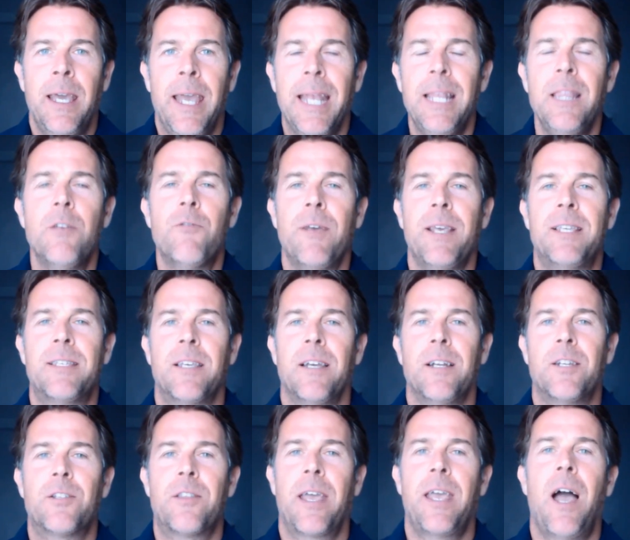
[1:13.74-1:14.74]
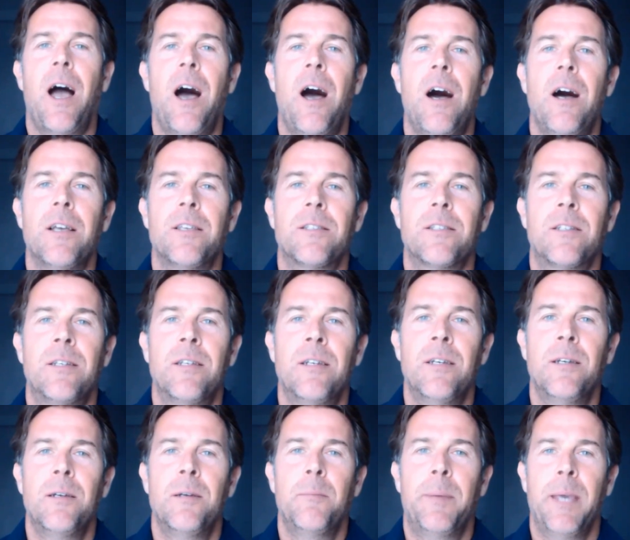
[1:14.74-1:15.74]
In the research, they asked
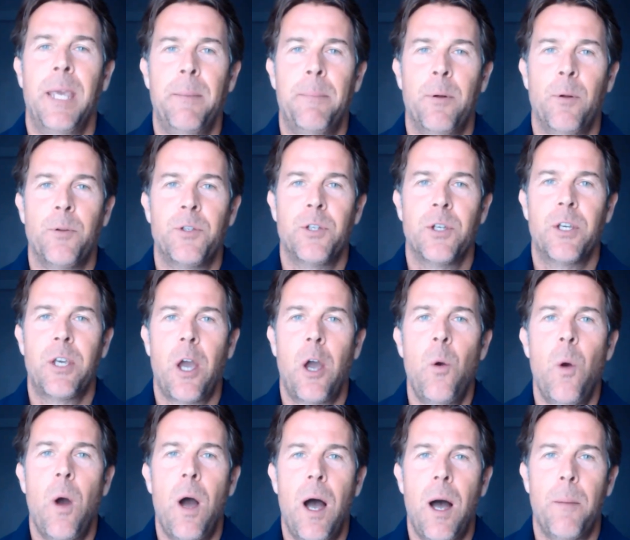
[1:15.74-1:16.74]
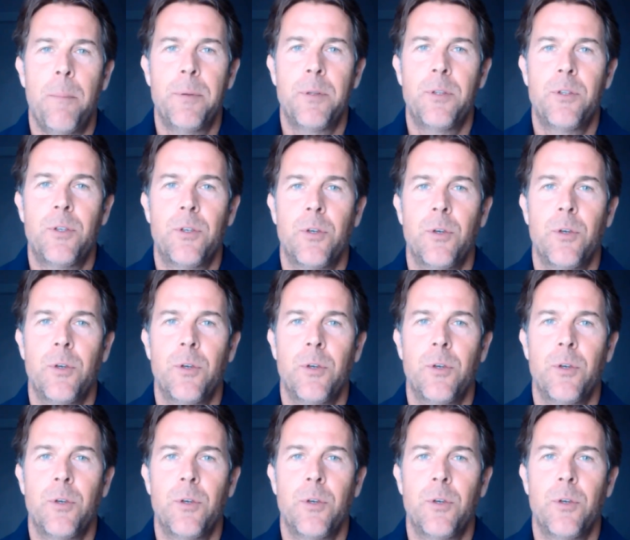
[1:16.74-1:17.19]
people to go up